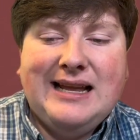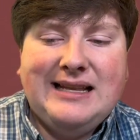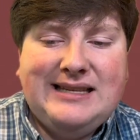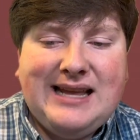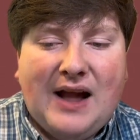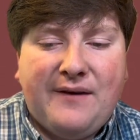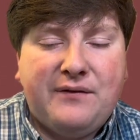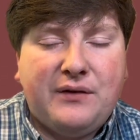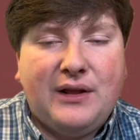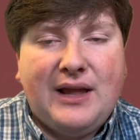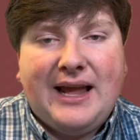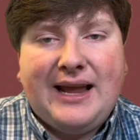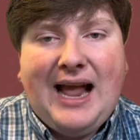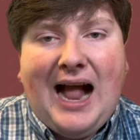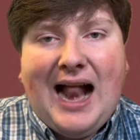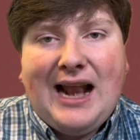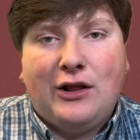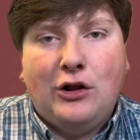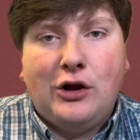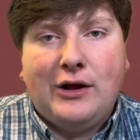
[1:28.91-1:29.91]
Definitely a
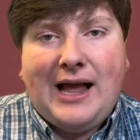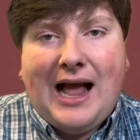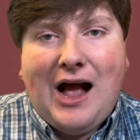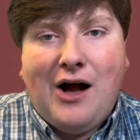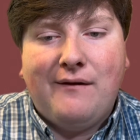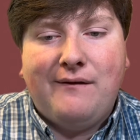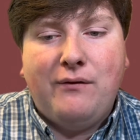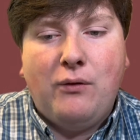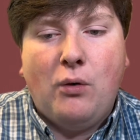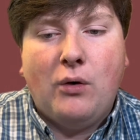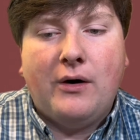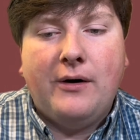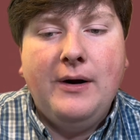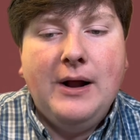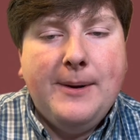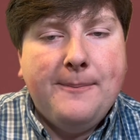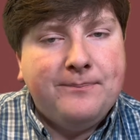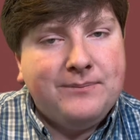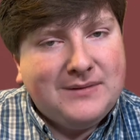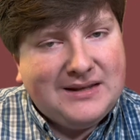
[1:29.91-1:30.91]
guy to look out
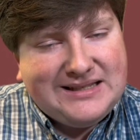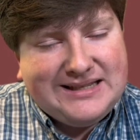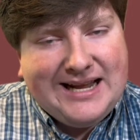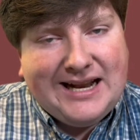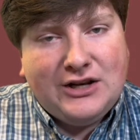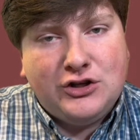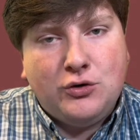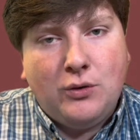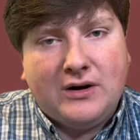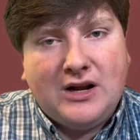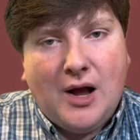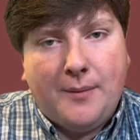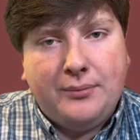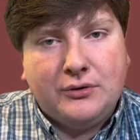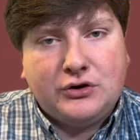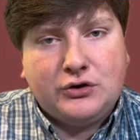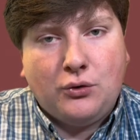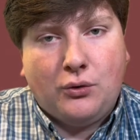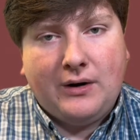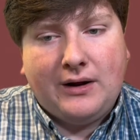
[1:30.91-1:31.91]
for. Let's get into a
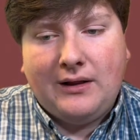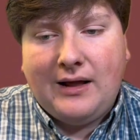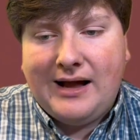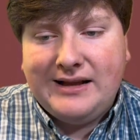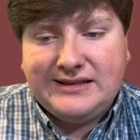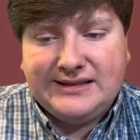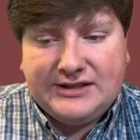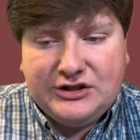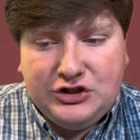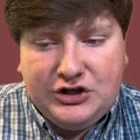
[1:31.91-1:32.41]
couple storylines.